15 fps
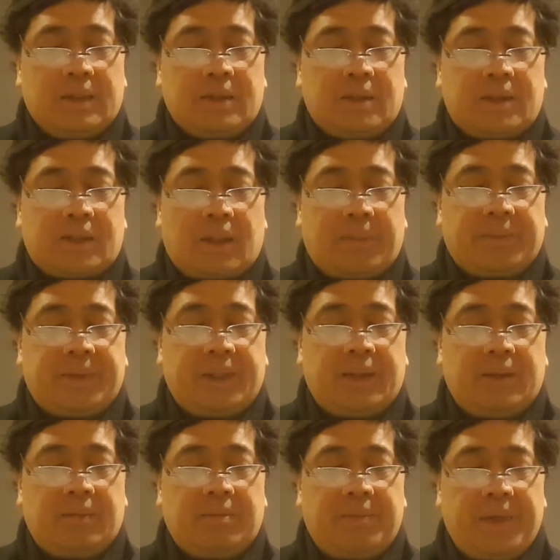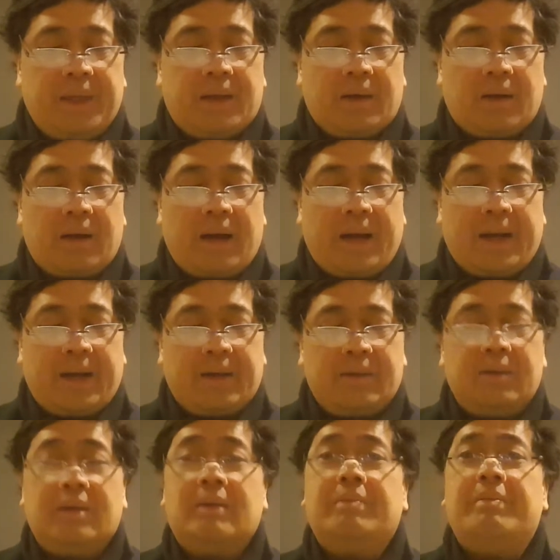something bigger
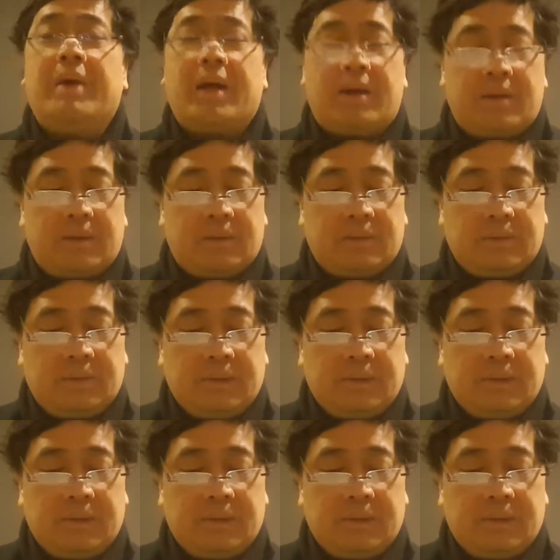and better.